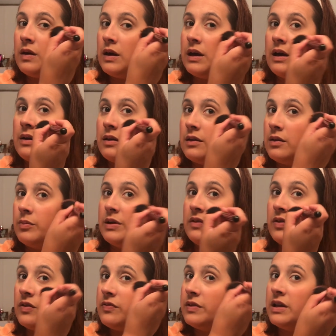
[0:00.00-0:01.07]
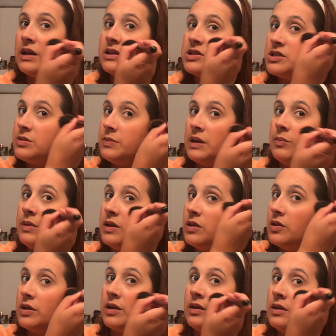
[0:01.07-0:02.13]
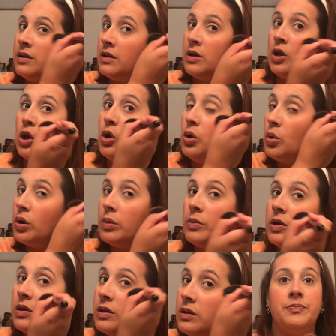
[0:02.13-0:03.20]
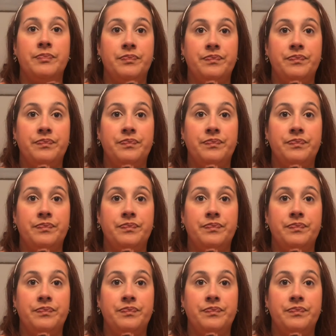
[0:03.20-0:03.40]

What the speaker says: Add a little bit of a flush to make me look normal.